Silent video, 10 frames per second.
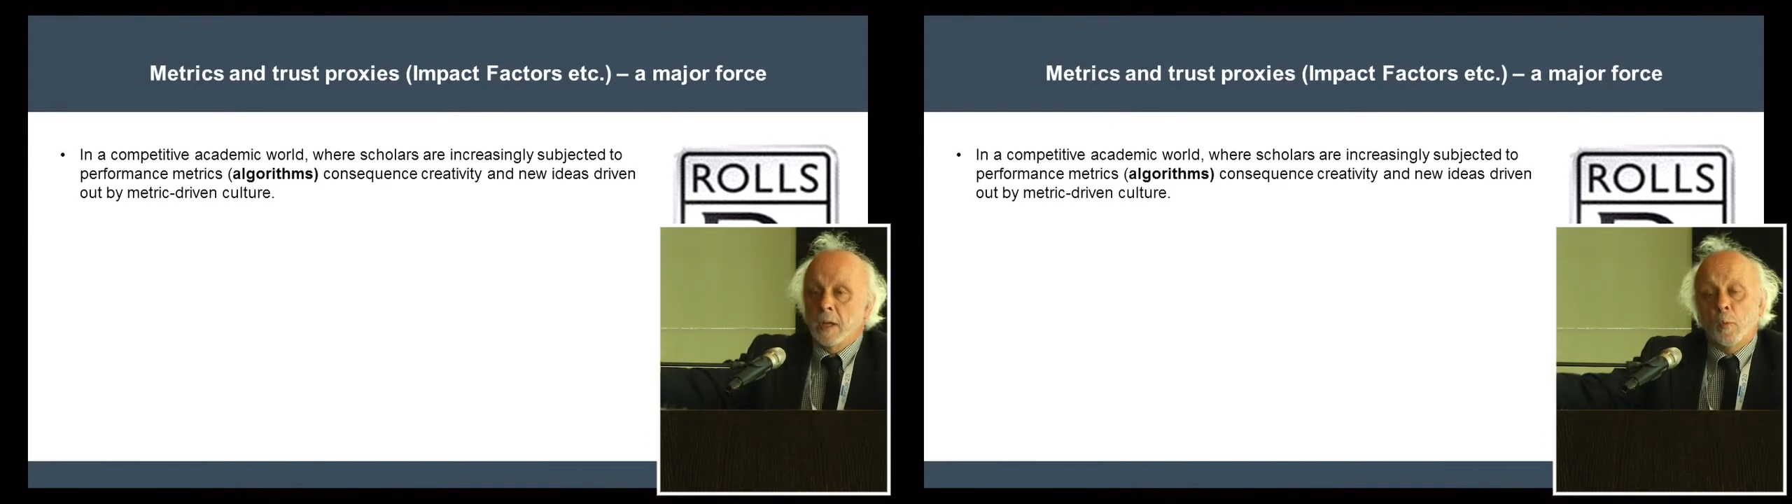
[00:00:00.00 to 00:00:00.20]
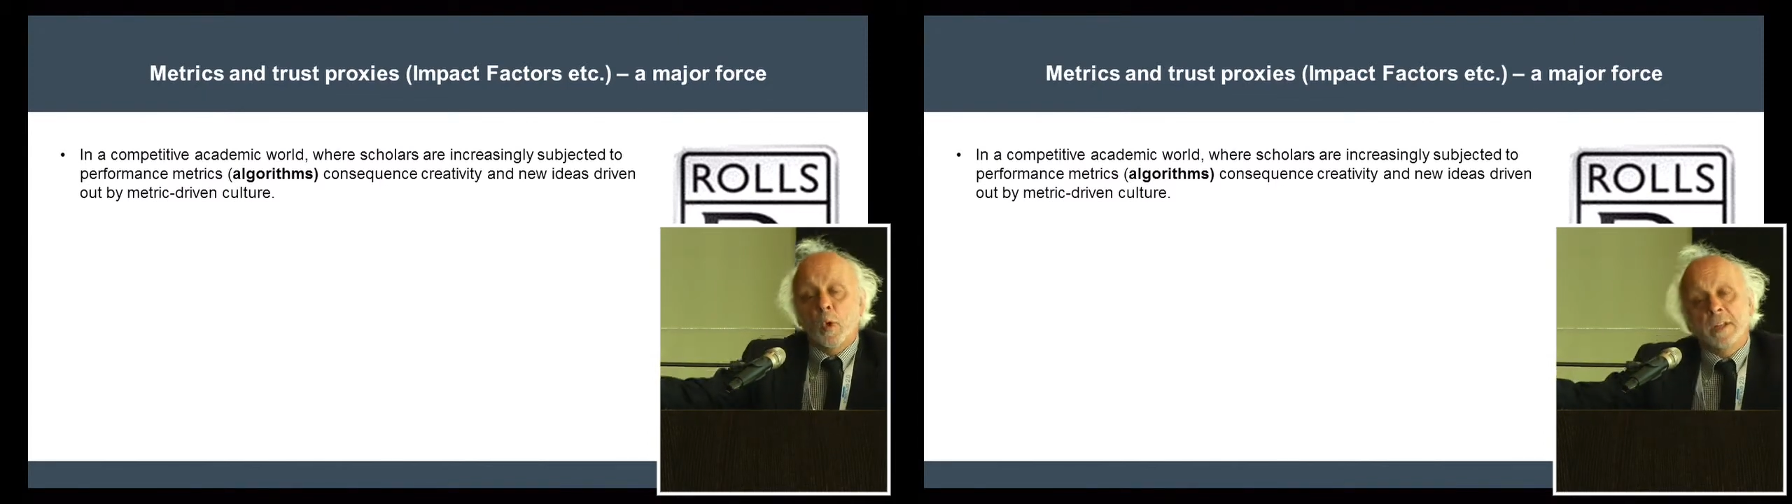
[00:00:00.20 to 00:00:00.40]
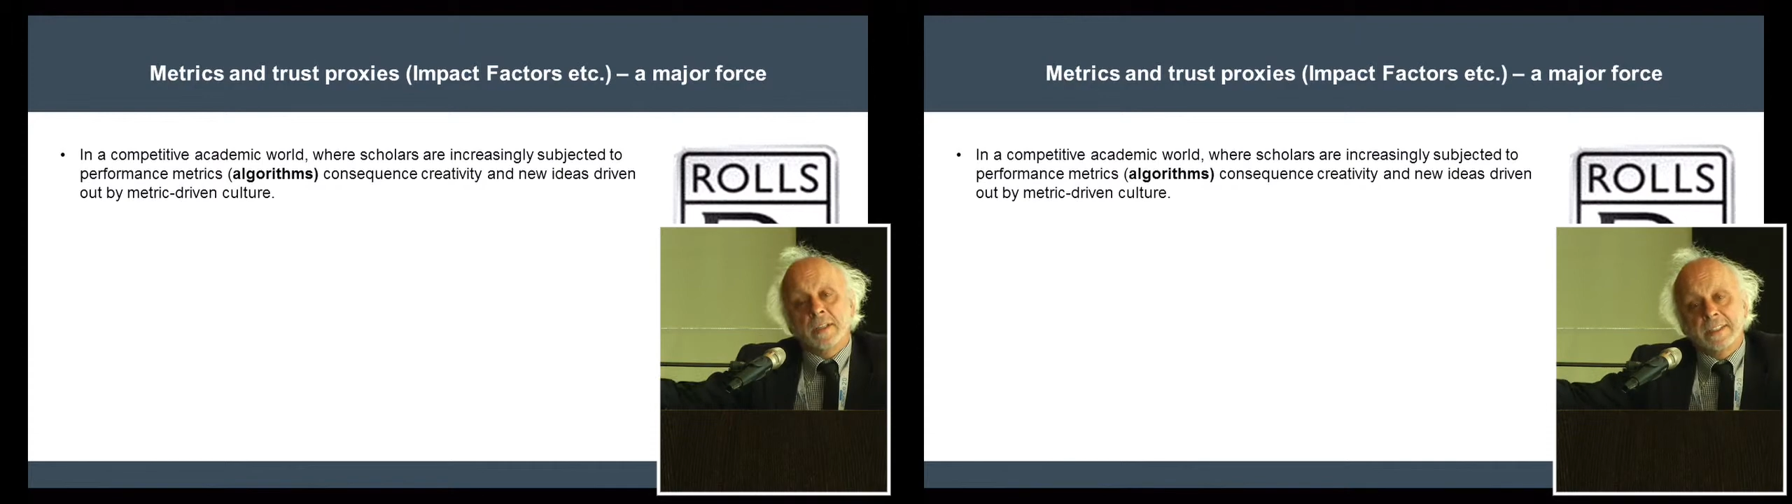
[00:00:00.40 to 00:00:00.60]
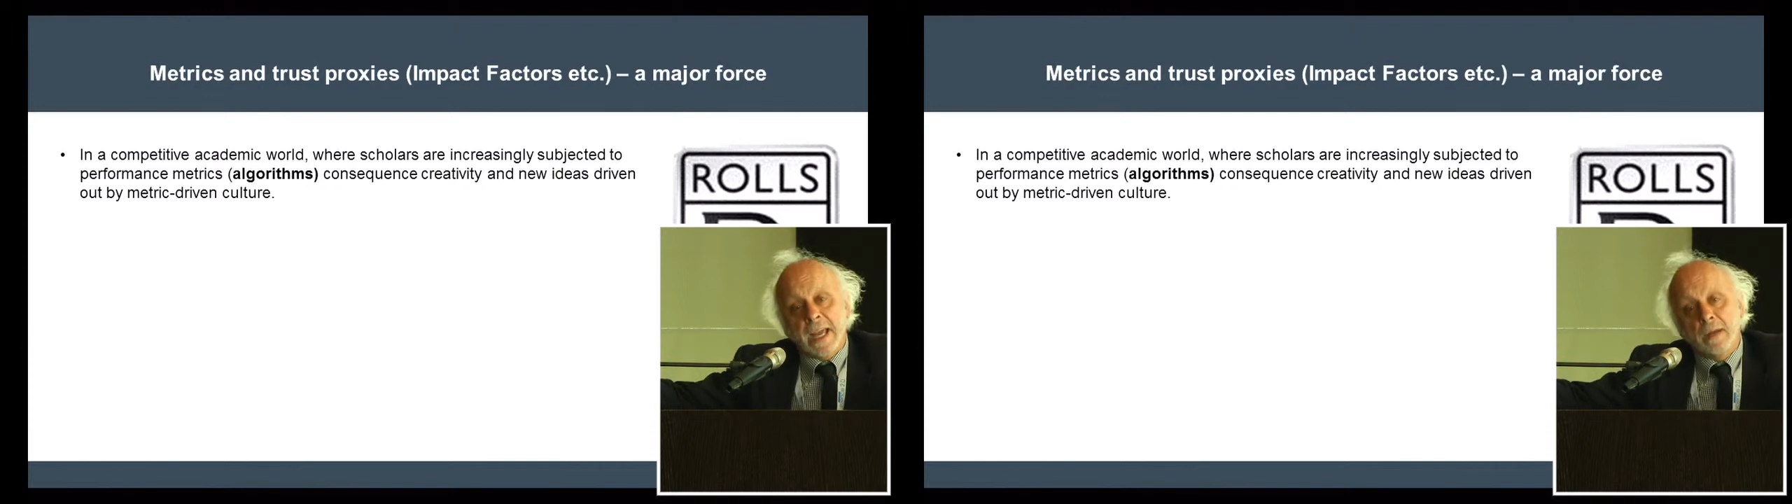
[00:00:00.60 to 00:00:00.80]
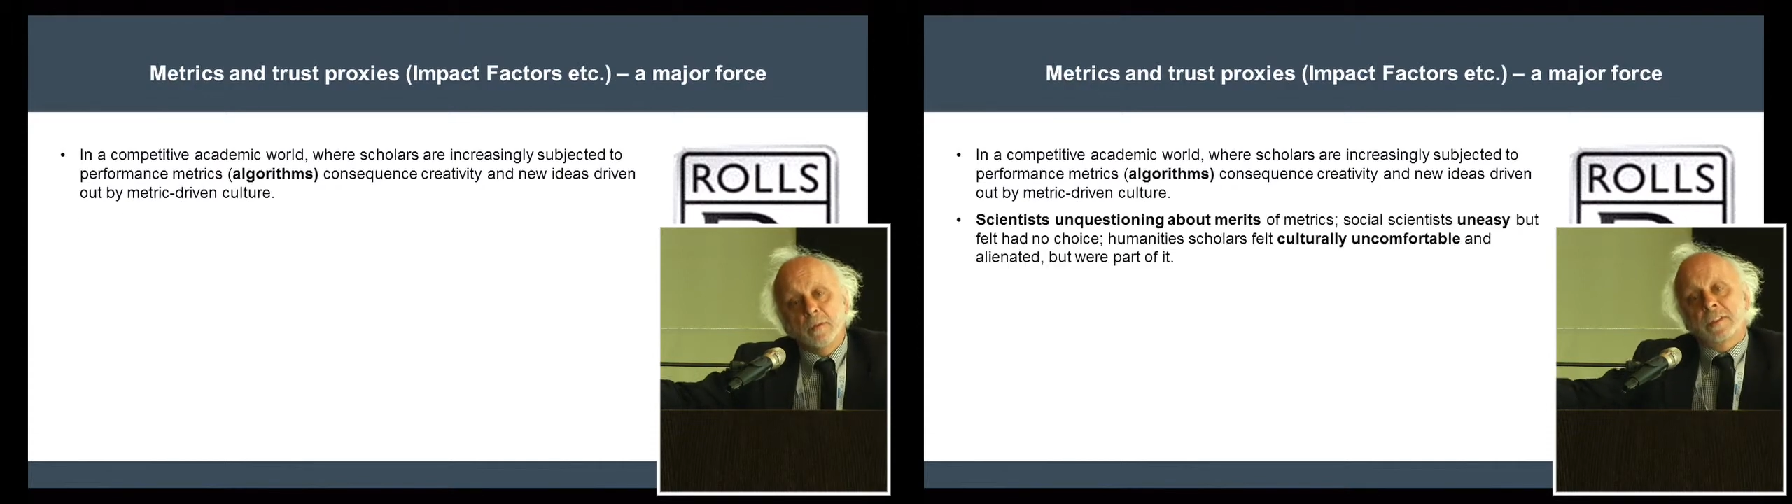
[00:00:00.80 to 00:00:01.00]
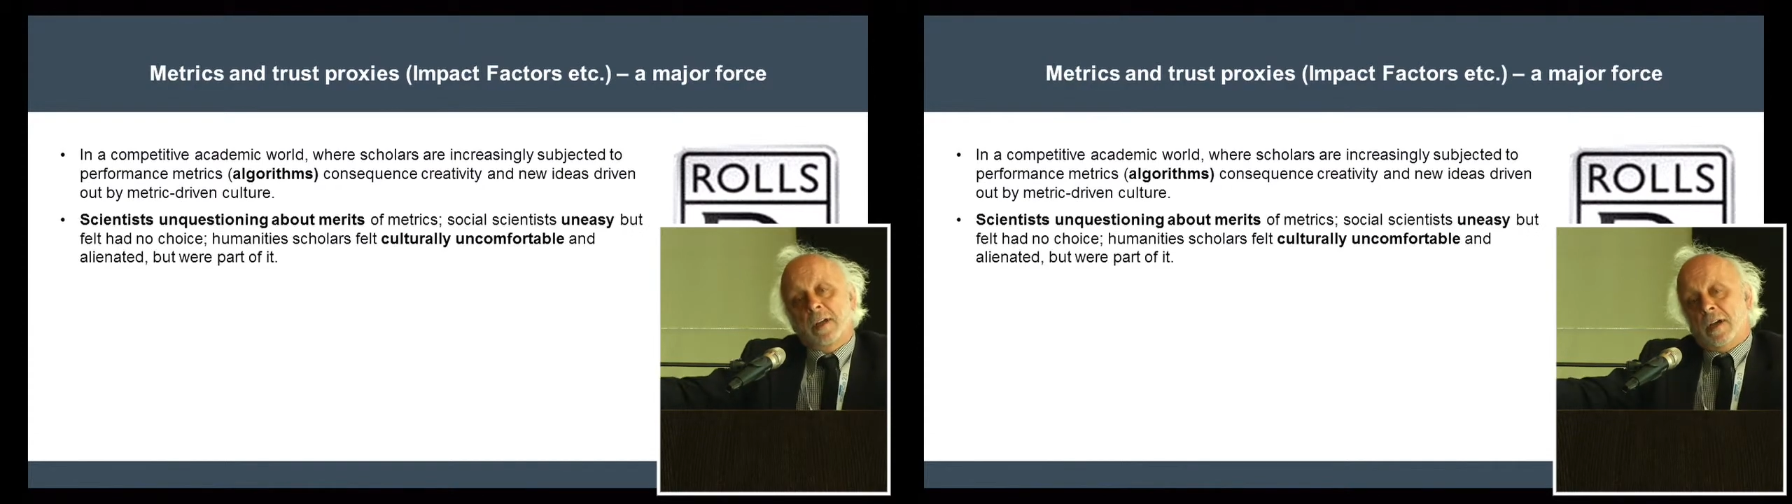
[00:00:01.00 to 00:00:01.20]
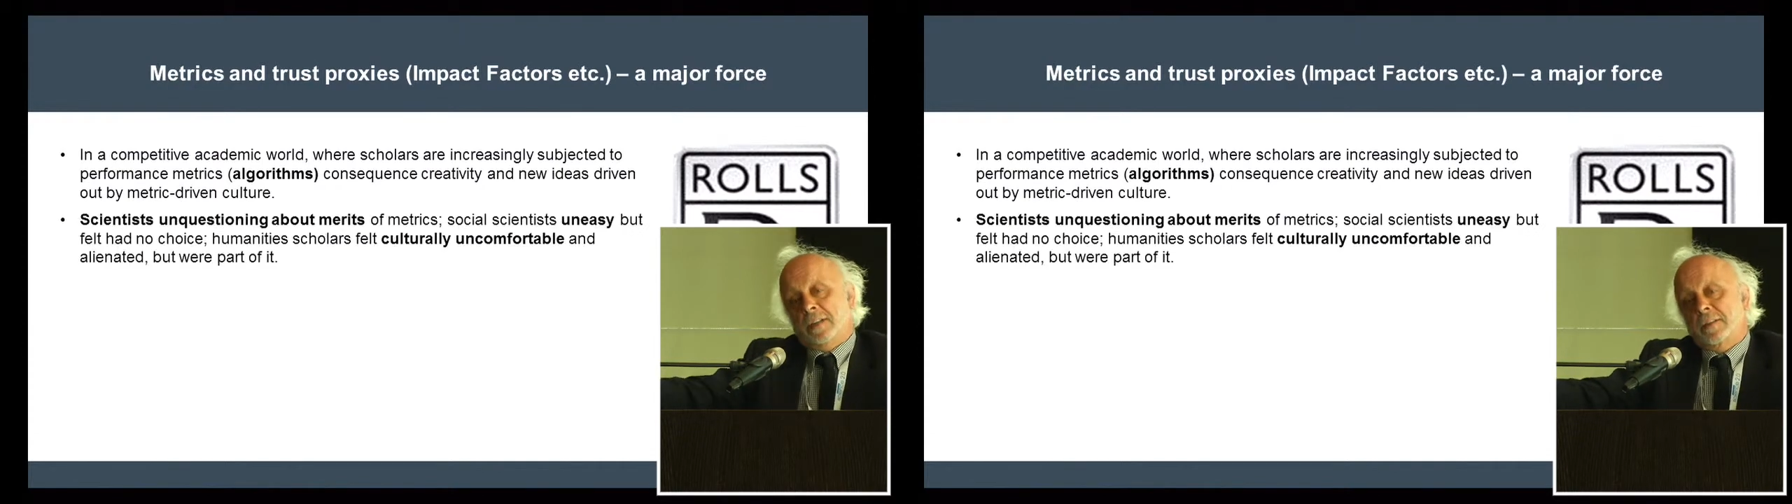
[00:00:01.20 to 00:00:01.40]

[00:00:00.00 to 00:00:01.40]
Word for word: One of the downsides,